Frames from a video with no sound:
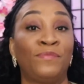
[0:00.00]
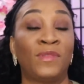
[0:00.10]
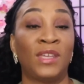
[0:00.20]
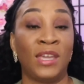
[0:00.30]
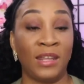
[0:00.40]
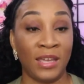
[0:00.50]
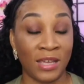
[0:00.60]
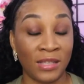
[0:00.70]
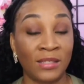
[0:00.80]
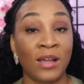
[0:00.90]
It
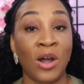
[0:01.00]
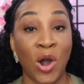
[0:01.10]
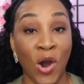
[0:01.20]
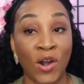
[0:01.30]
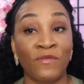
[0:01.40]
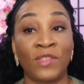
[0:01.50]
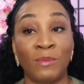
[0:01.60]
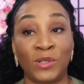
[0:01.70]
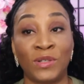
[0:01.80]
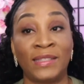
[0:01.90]
is hard for
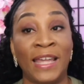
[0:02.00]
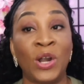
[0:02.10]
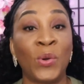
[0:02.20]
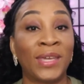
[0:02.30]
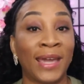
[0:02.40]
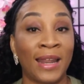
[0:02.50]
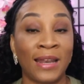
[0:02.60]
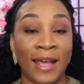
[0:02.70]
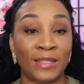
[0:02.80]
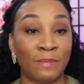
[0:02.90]
them to understand. They don't get
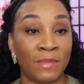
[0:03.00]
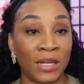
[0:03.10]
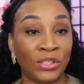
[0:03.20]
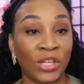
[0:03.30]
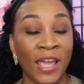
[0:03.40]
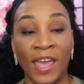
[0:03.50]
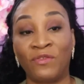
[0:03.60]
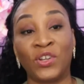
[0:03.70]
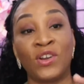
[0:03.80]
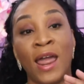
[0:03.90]
it as much
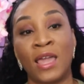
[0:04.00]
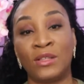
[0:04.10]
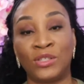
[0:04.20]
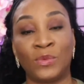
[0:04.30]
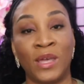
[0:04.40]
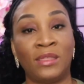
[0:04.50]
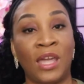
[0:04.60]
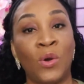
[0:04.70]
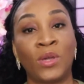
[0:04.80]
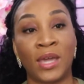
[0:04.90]
if they're not into it.
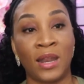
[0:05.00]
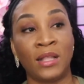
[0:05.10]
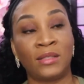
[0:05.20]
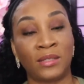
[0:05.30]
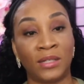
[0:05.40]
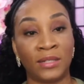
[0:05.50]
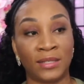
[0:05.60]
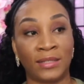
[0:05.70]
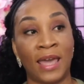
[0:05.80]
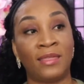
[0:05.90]
They don't get it to
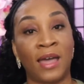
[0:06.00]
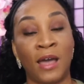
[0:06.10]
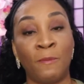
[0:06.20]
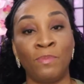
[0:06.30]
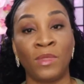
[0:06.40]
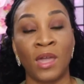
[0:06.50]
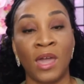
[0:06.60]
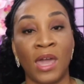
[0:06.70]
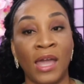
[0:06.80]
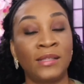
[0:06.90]
understand that
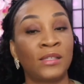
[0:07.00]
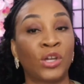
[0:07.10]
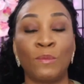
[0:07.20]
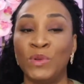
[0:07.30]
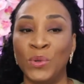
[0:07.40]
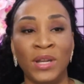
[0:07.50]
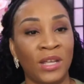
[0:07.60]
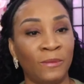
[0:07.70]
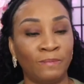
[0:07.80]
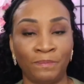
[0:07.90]
it's a
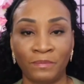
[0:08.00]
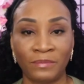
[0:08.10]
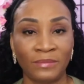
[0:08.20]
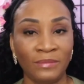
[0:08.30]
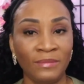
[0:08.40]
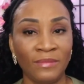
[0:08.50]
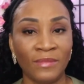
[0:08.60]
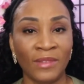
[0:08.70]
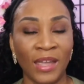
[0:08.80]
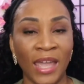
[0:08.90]
community.
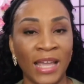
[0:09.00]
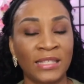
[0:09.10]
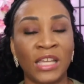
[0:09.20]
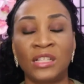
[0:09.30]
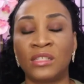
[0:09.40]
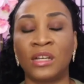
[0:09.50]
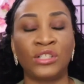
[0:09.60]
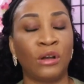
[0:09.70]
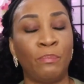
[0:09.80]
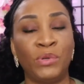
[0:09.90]
It's
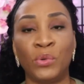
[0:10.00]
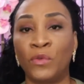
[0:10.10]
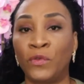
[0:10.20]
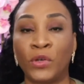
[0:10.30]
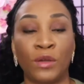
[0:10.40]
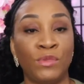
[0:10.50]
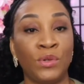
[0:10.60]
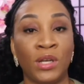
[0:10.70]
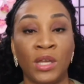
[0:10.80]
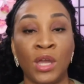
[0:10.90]
such a beautiful
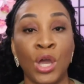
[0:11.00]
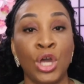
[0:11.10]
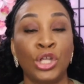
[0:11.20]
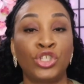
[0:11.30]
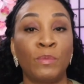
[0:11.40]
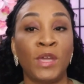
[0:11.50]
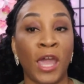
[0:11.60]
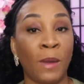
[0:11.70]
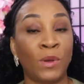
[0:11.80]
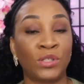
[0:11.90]
community to be
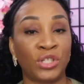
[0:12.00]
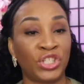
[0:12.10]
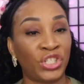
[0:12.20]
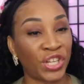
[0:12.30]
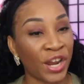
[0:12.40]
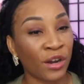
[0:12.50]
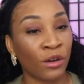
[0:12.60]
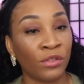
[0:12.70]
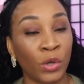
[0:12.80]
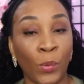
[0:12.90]
able to
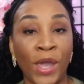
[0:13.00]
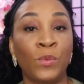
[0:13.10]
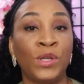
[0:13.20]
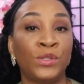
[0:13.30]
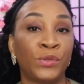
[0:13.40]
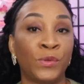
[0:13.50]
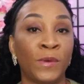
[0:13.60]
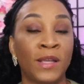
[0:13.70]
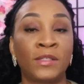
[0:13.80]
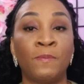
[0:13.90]
share the way we
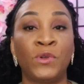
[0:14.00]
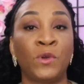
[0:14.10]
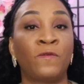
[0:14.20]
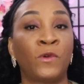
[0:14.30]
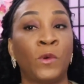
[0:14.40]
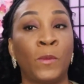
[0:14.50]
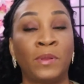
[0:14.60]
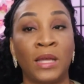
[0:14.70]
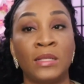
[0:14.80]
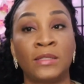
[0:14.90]
do. It's a beautiful
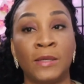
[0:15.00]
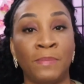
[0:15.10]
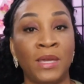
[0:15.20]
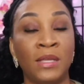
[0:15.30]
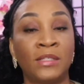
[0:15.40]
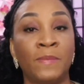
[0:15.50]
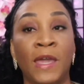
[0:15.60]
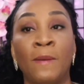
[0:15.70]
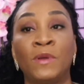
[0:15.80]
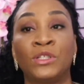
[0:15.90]
place to be
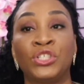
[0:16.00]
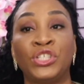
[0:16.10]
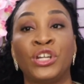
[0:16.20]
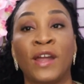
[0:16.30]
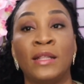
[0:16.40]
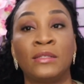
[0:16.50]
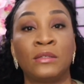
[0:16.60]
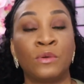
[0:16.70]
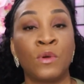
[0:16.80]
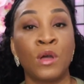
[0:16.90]
able to share and
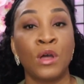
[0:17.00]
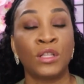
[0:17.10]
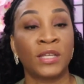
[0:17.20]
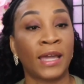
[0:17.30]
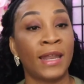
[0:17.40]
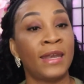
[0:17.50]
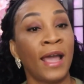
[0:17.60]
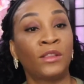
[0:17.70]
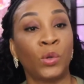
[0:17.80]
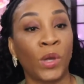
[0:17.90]
to
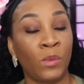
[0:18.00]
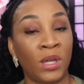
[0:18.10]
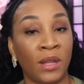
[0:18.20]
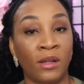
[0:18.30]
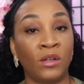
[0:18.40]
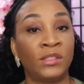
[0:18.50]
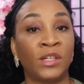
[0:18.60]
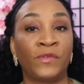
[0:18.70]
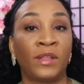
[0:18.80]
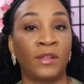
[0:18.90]
connect the way we connect on
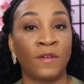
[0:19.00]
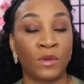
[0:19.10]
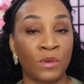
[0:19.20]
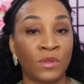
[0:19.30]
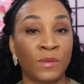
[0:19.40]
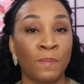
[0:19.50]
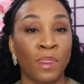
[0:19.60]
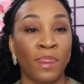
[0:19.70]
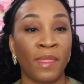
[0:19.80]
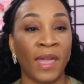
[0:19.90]
different levels.
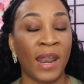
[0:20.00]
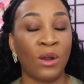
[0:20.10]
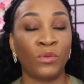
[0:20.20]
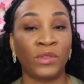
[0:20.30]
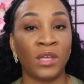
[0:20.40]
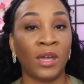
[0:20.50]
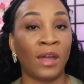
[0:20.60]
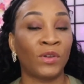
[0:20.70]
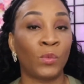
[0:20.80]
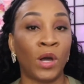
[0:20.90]
And I don't think
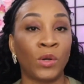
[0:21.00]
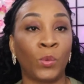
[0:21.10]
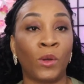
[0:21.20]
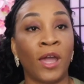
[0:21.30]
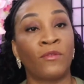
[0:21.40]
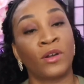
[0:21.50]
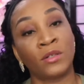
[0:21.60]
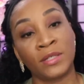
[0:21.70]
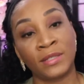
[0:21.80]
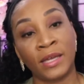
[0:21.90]
everyone will ever
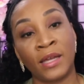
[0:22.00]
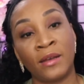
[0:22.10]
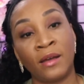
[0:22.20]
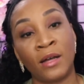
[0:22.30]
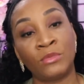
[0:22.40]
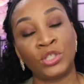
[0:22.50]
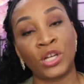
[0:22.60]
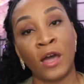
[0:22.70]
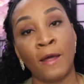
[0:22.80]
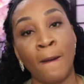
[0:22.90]
understand, I'm
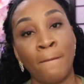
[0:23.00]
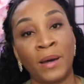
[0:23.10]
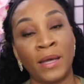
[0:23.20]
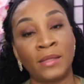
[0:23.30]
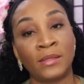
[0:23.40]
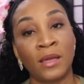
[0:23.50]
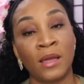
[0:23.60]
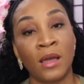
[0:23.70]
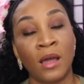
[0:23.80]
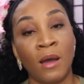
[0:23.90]
John, but
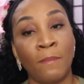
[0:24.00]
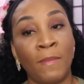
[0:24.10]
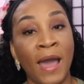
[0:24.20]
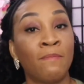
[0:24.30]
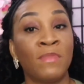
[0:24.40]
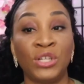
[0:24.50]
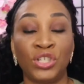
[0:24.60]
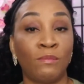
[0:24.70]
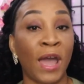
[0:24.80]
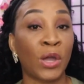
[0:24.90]
my
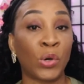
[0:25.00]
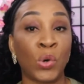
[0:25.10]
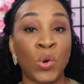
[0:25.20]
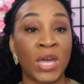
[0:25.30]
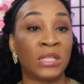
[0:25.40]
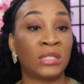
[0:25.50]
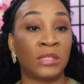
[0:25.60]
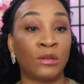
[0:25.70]
mission, my goal is to